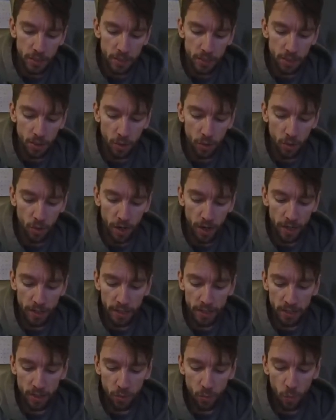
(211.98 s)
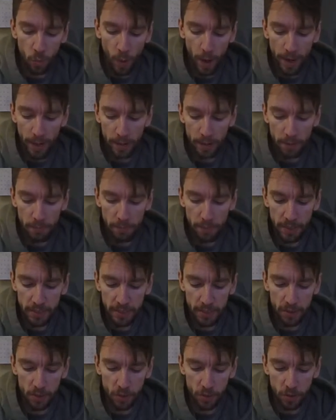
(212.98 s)
So I like to wet my
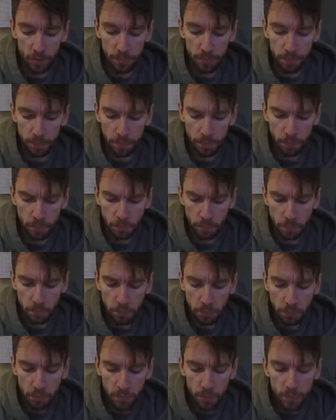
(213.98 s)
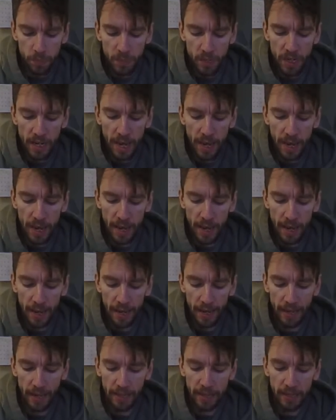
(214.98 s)
stone,
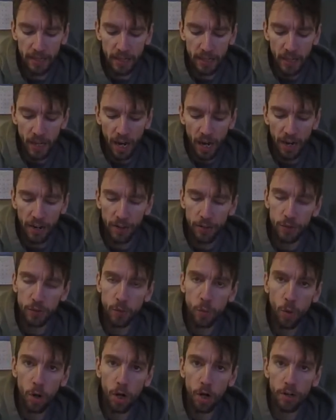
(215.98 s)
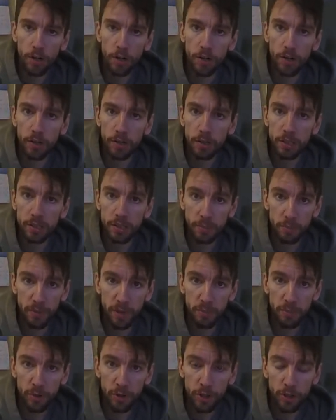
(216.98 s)
and I use water. Some
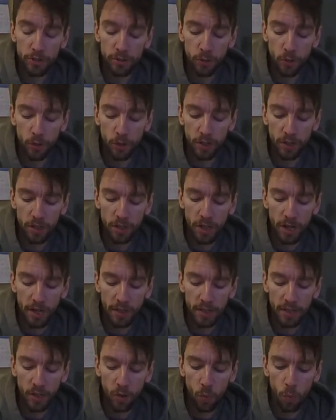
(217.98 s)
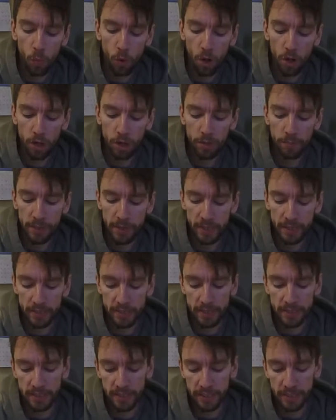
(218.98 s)
people use oil. I like water because
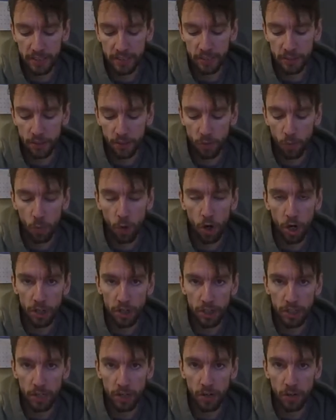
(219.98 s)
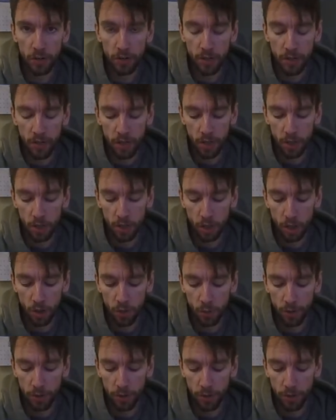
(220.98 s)
it's easier to wash out, along
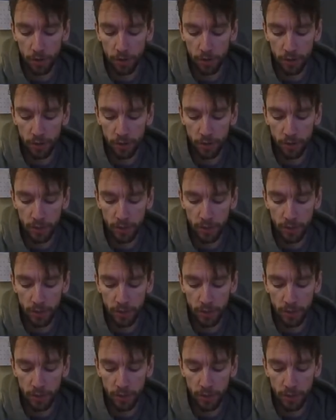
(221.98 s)
with all the